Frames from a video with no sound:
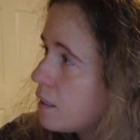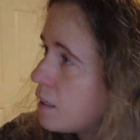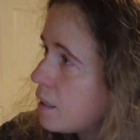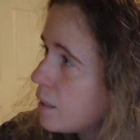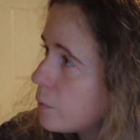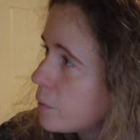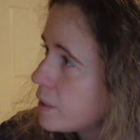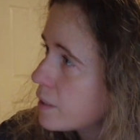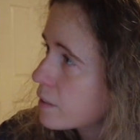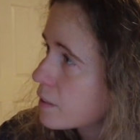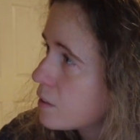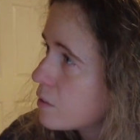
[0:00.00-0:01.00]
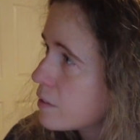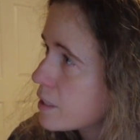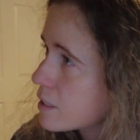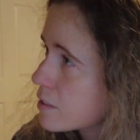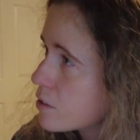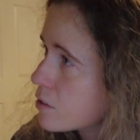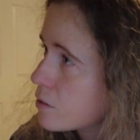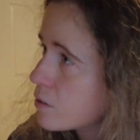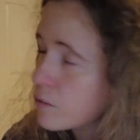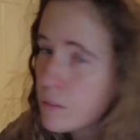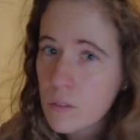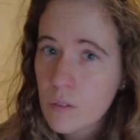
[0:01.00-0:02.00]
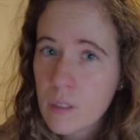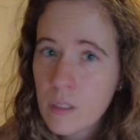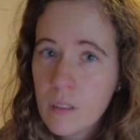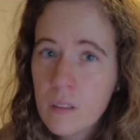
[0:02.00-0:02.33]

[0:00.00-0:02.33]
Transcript: And we are going to